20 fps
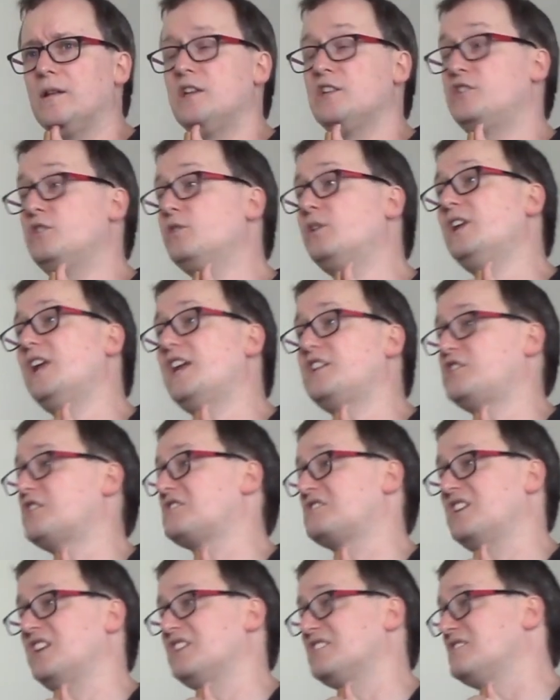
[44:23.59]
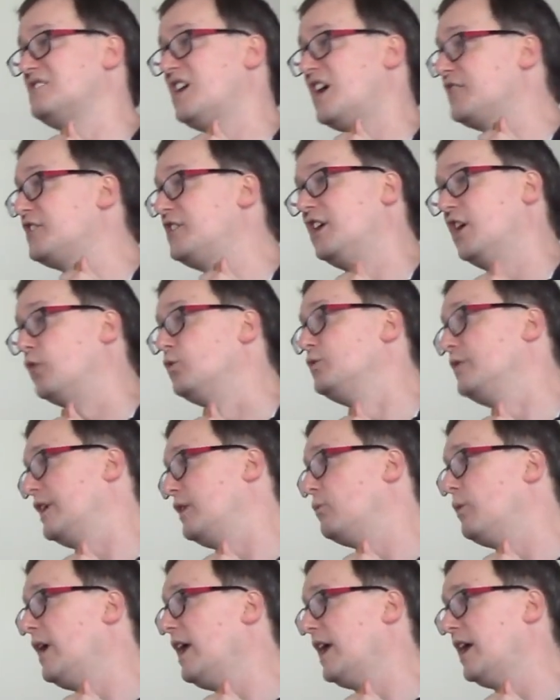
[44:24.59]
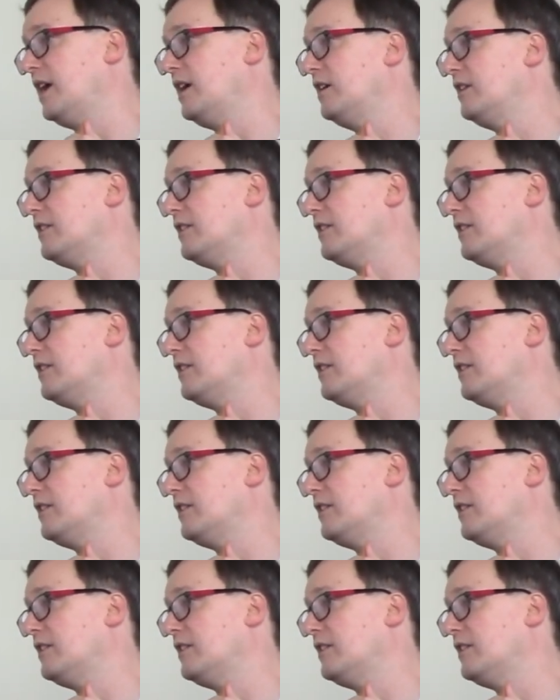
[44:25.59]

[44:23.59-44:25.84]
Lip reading: Tukey HSD is not the only way